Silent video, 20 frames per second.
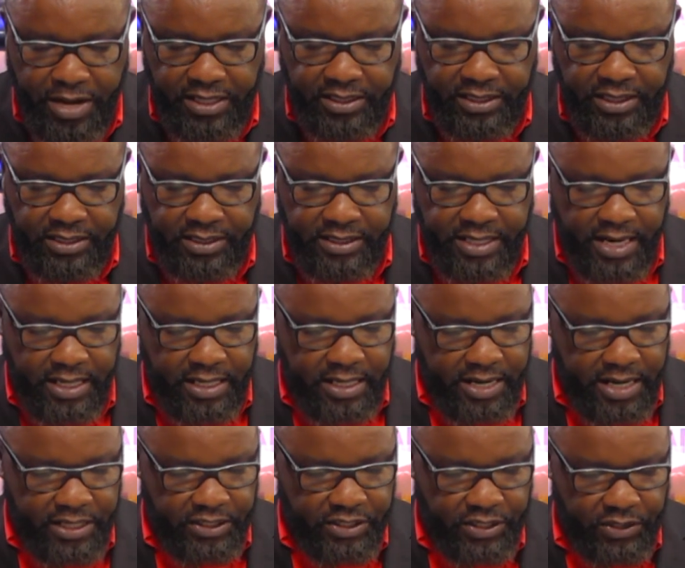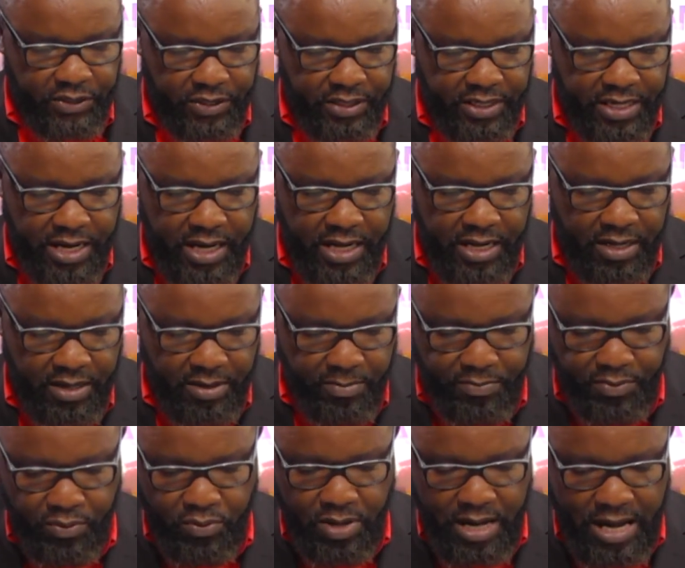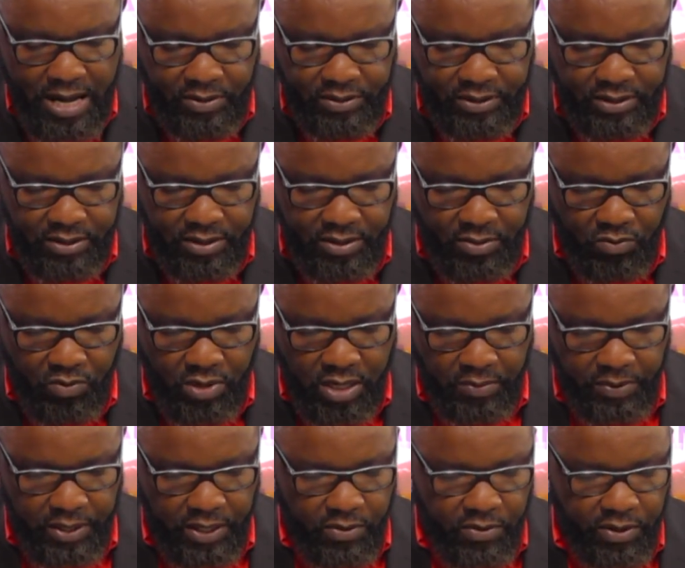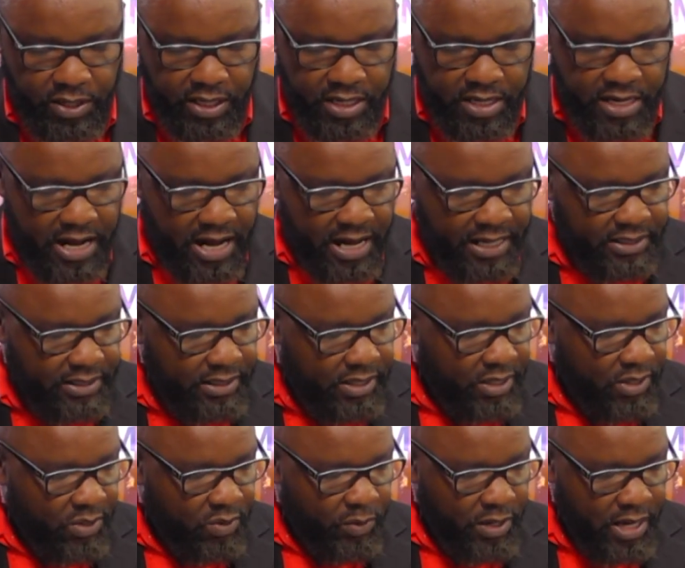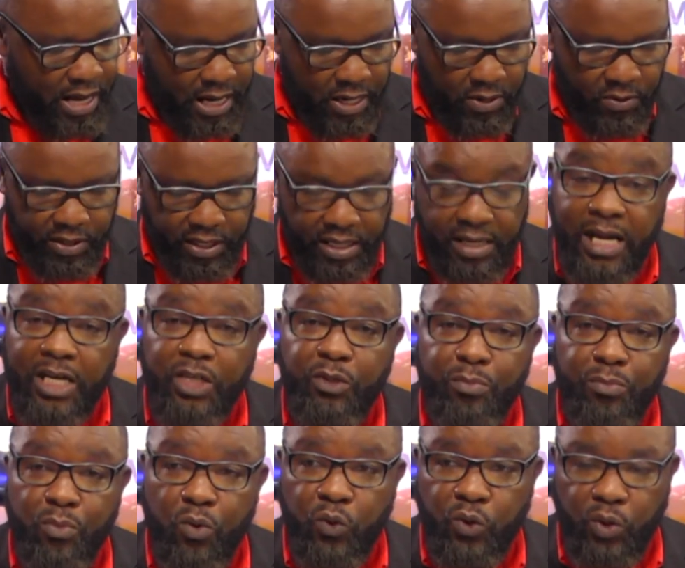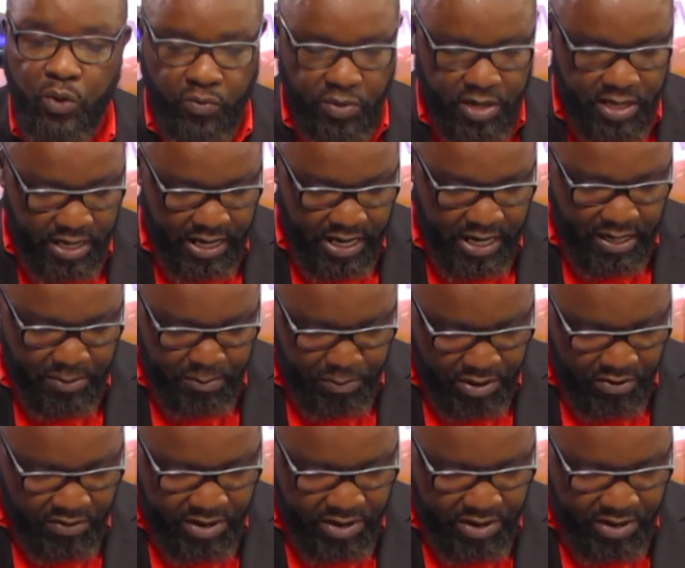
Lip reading: pages, Daily Nation today, pull out. What are we looking at? We are looking at motoring and